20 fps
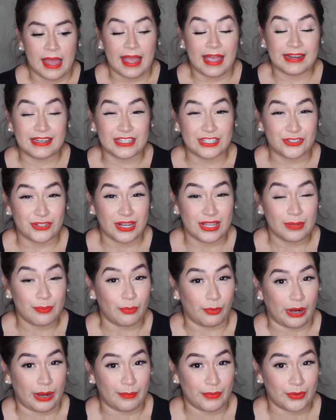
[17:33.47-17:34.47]
I did try the
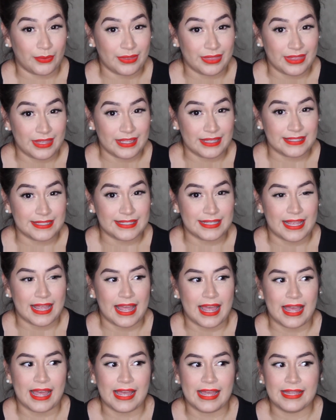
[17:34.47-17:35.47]
primer with it.
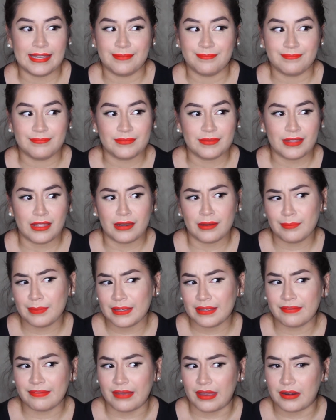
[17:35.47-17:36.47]
I'm not a
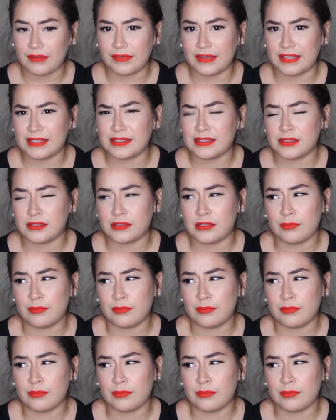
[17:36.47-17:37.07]
big fan of it.